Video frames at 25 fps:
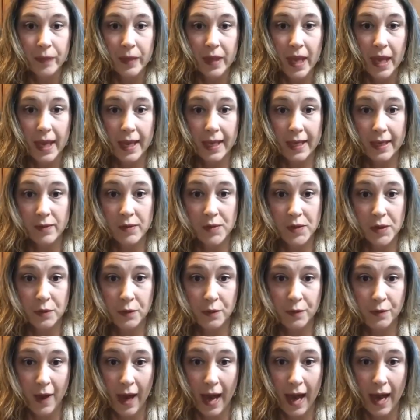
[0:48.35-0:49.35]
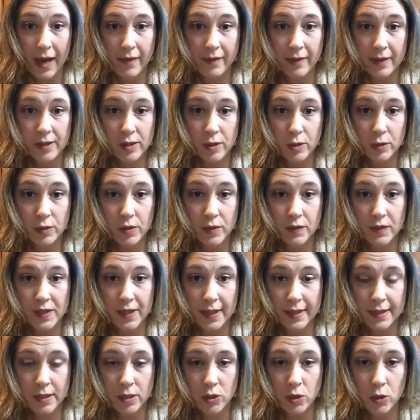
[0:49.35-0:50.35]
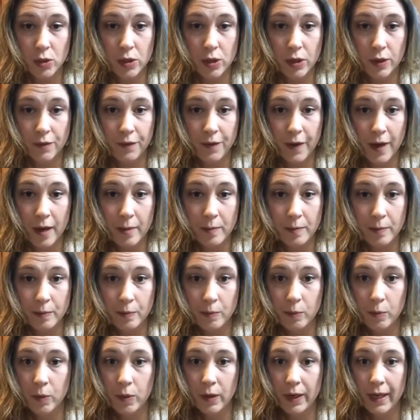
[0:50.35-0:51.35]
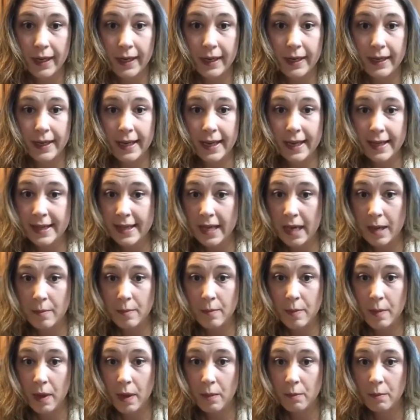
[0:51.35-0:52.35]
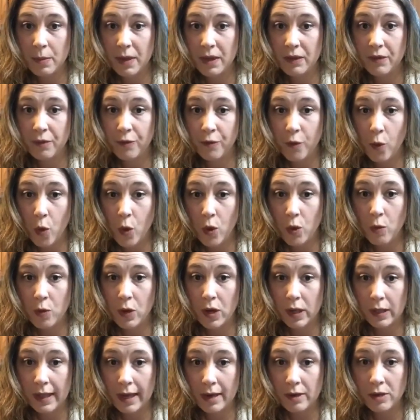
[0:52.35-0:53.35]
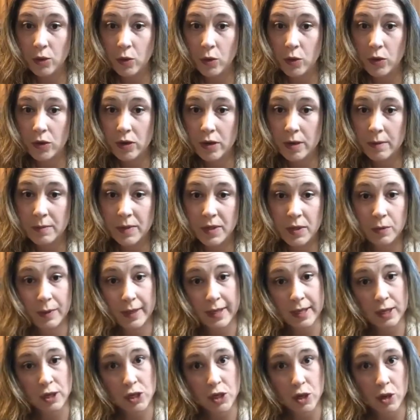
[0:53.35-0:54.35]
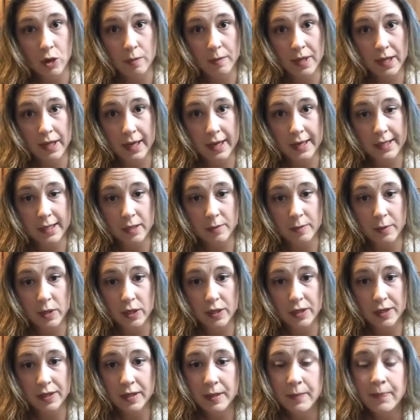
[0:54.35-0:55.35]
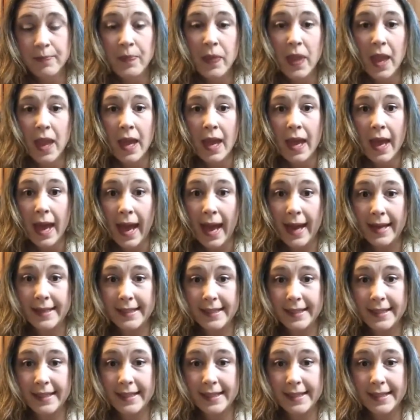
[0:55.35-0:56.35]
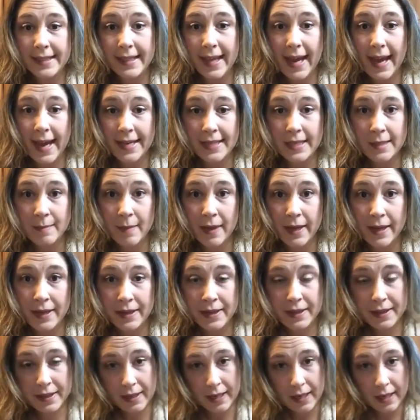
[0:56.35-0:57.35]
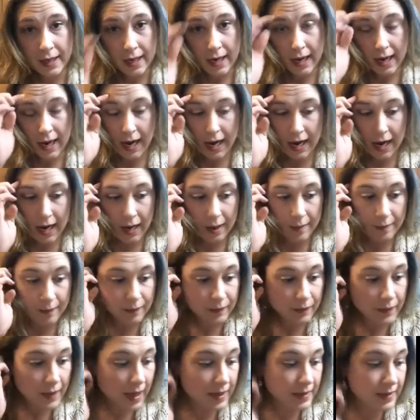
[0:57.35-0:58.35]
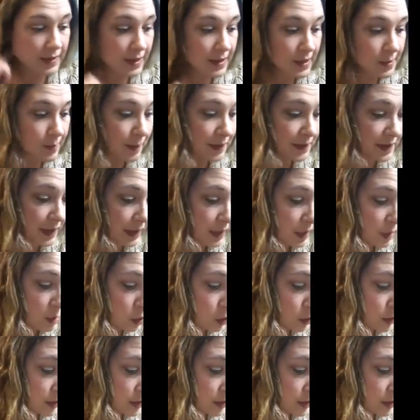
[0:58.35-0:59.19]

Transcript: It gives you 5 exclusive sets to order from. We get them before we're allowed to order them so we can show them to the customers. I did this last month, and this month I'm going to do